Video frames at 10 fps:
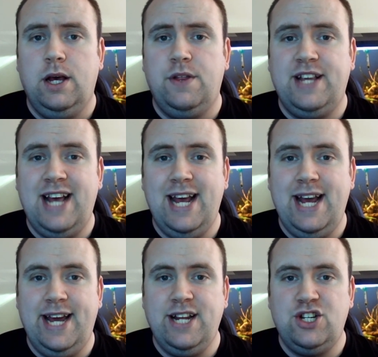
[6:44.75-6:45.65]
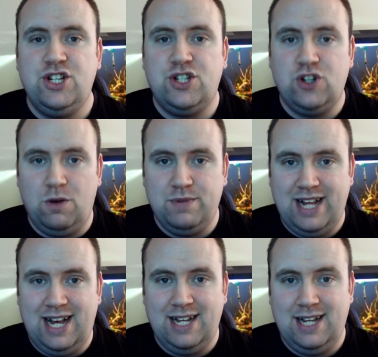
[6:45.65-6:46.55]
the KH stops
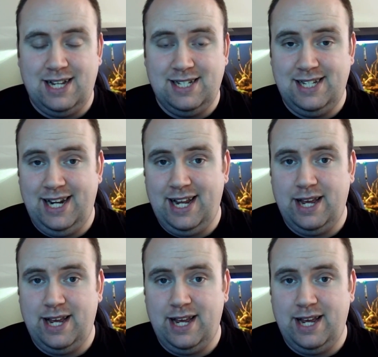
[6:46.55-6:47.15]
that acidic